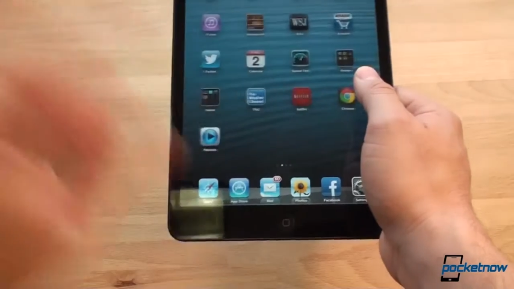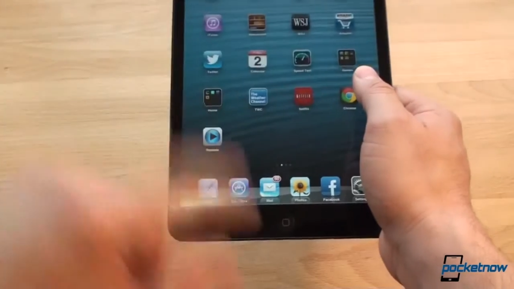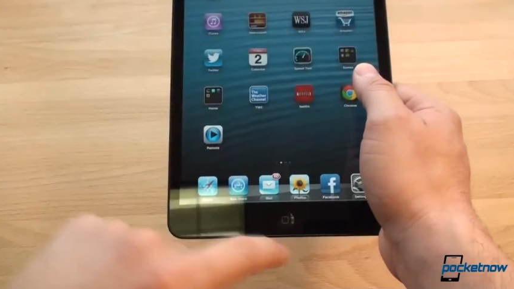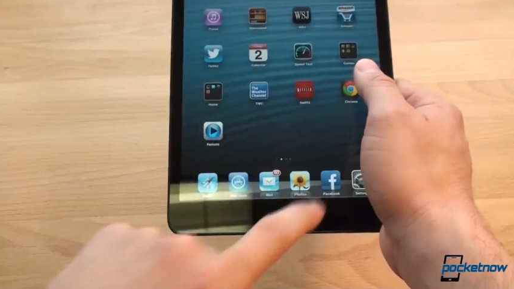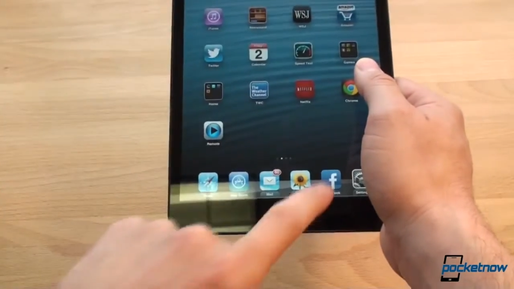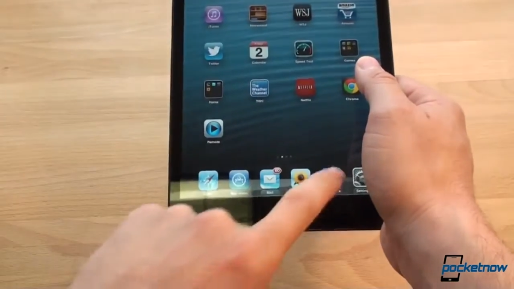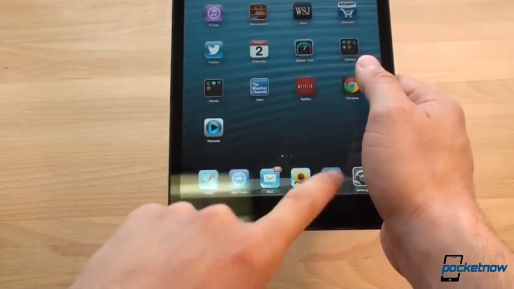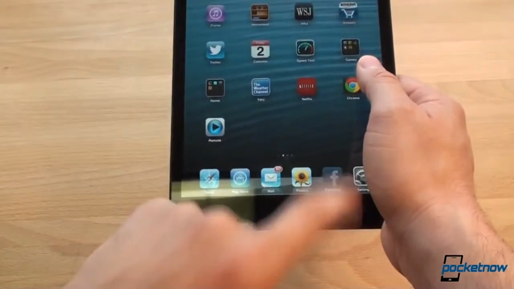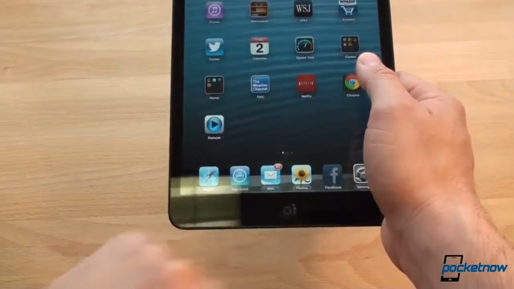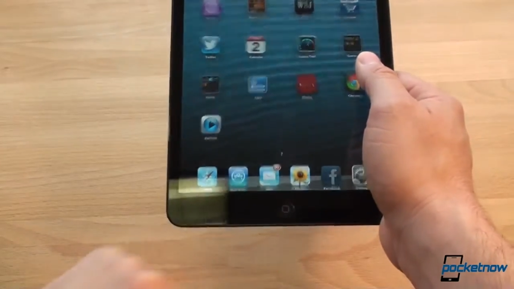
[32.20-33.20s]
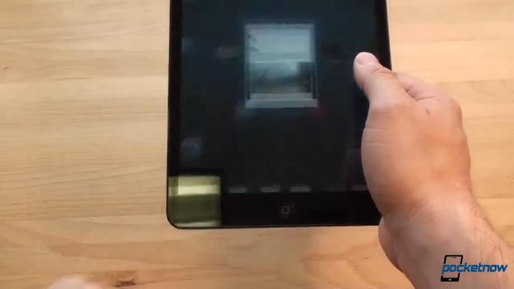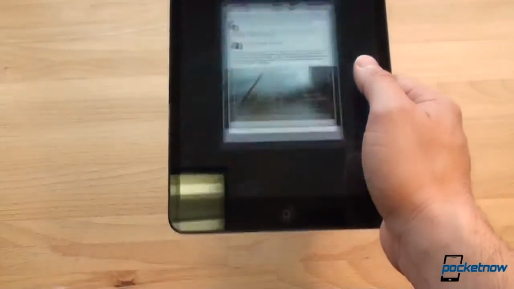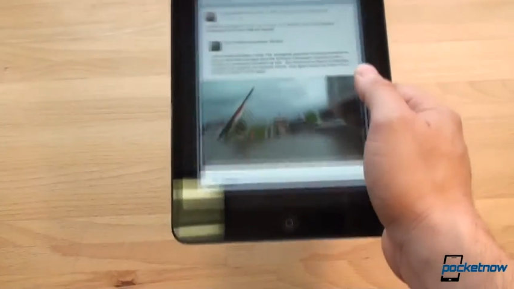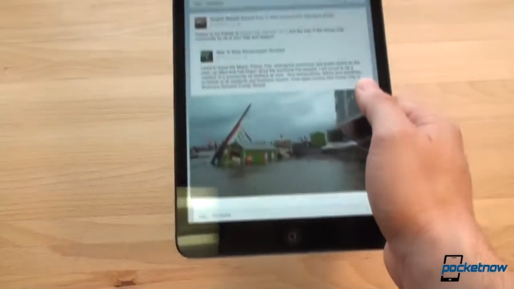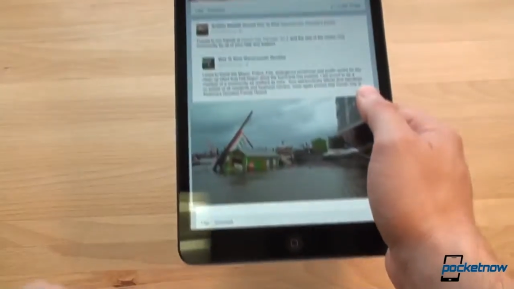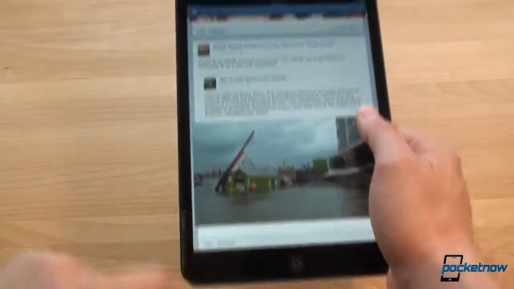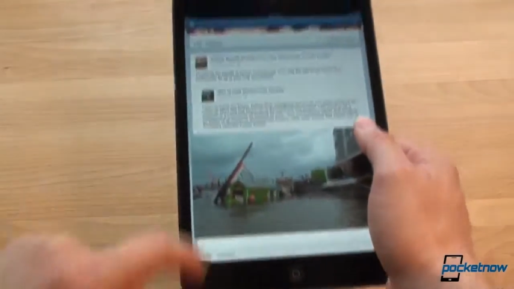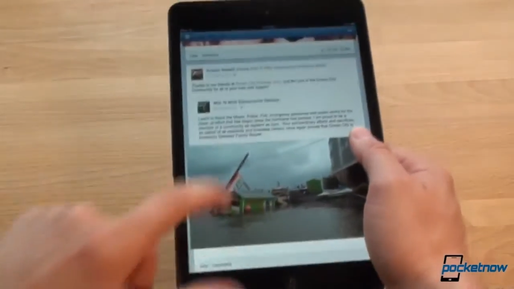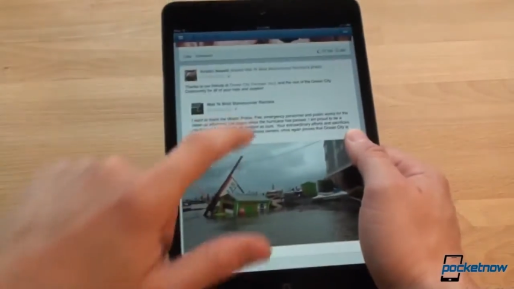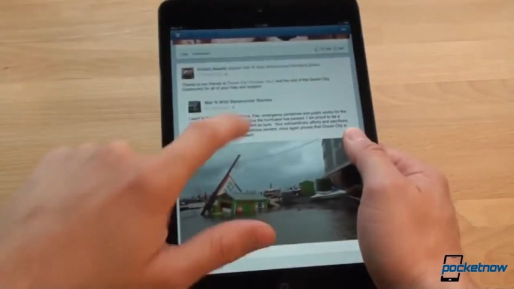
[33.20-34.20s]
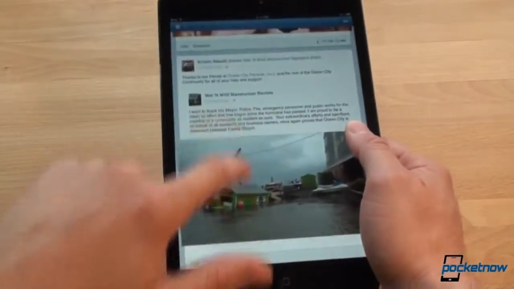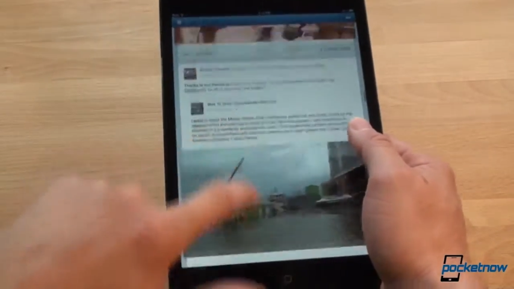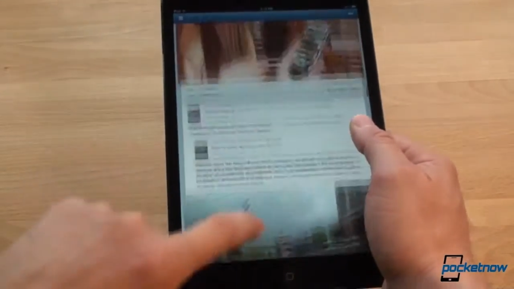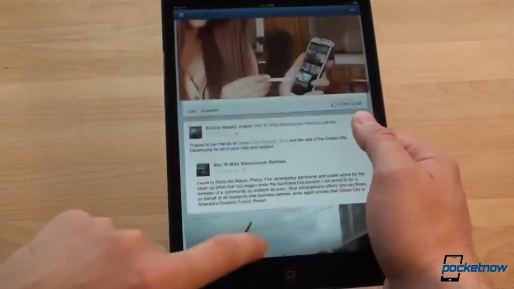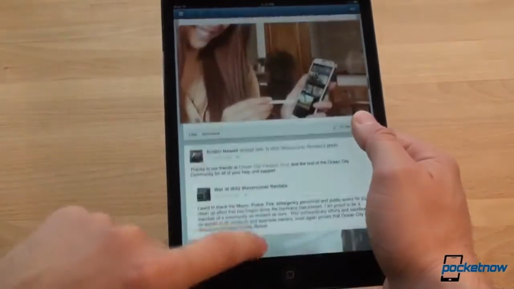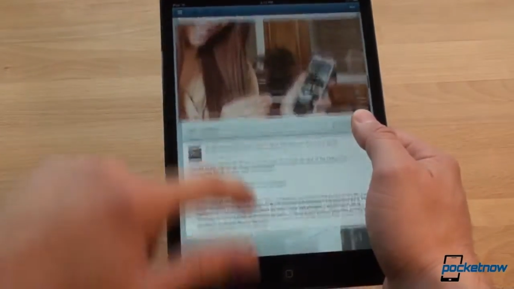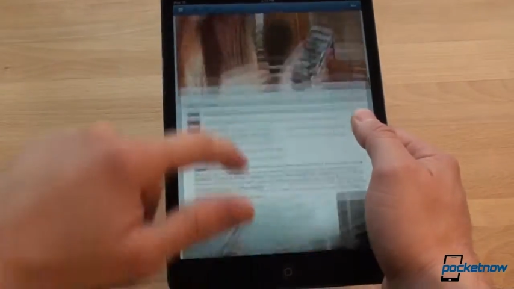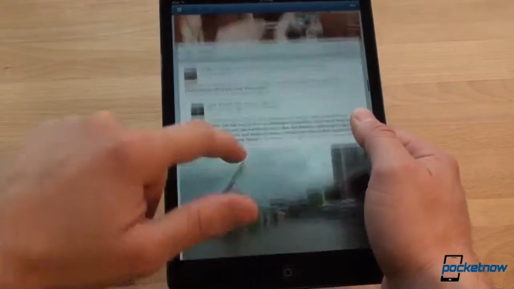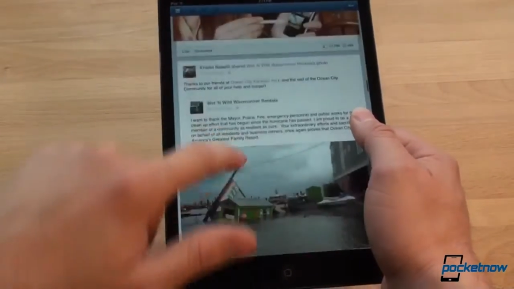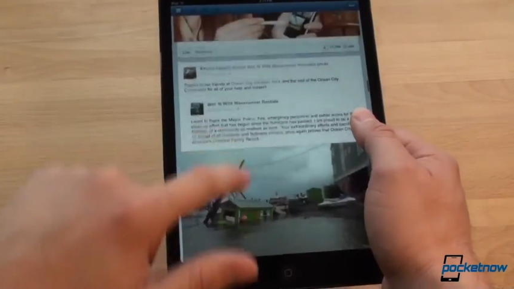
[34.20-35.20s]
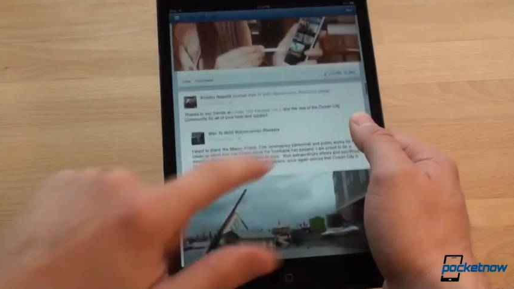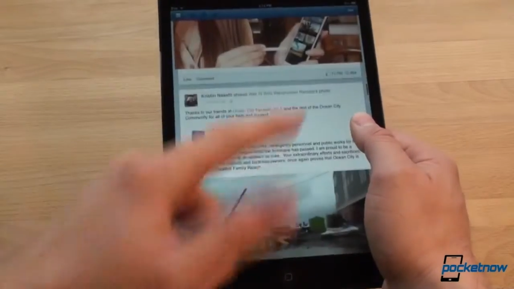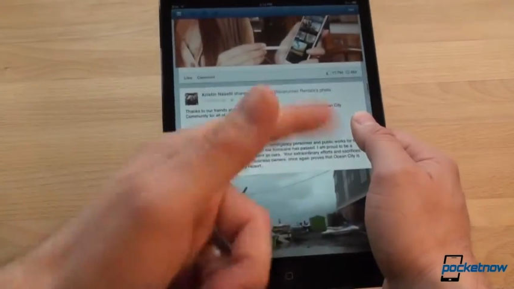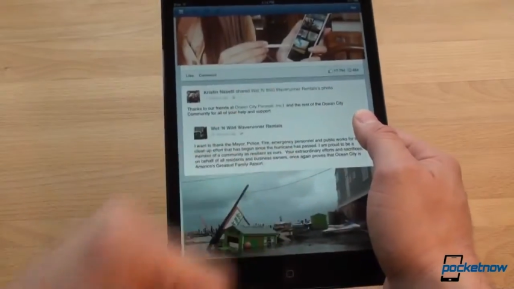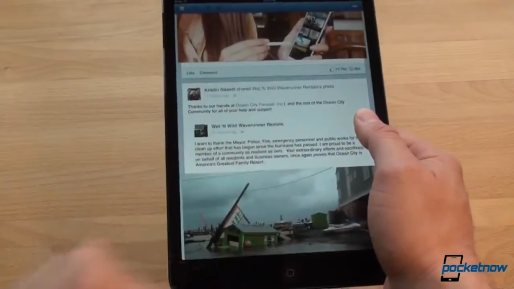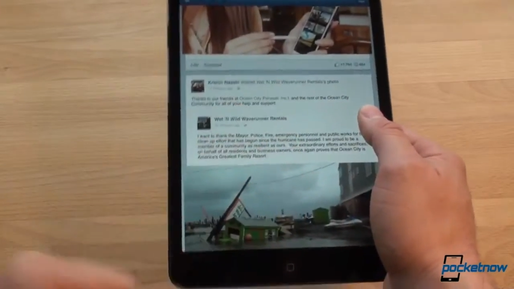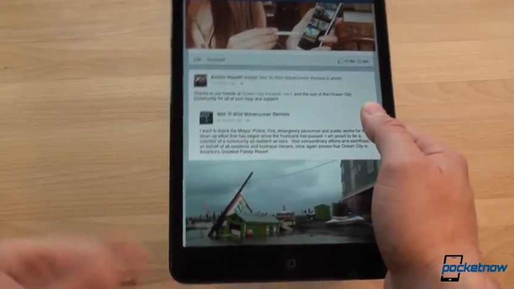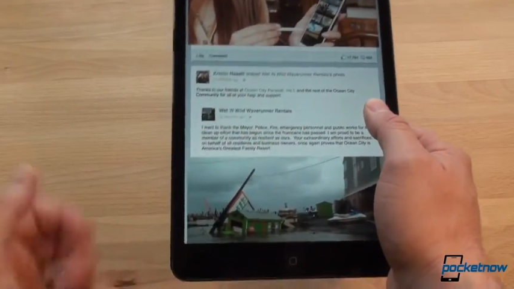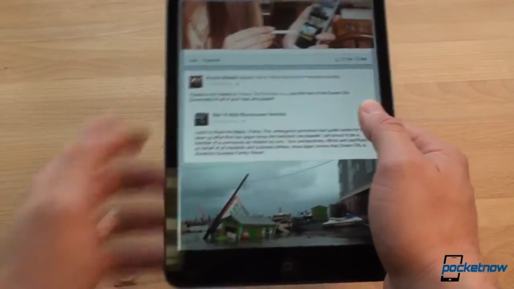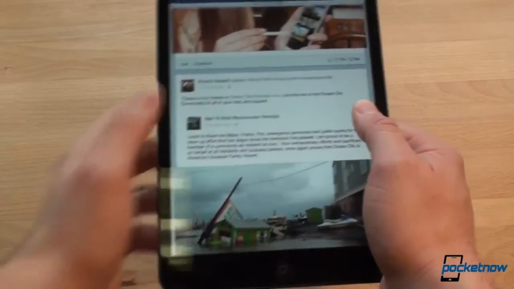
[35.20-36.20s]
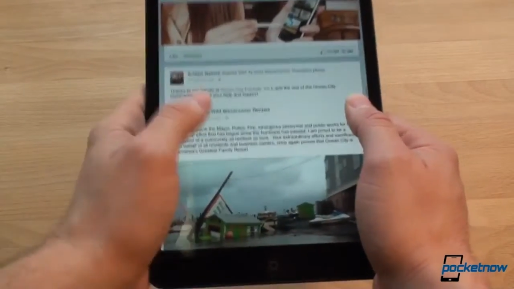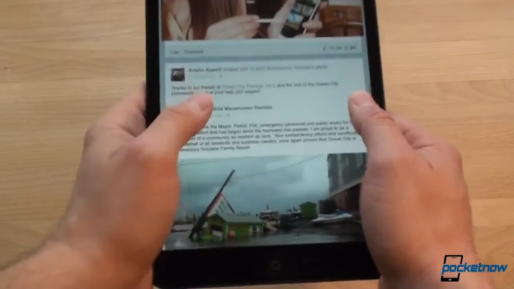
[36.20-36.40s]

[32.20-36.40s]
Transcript: No face is visible, so there are no lips to read.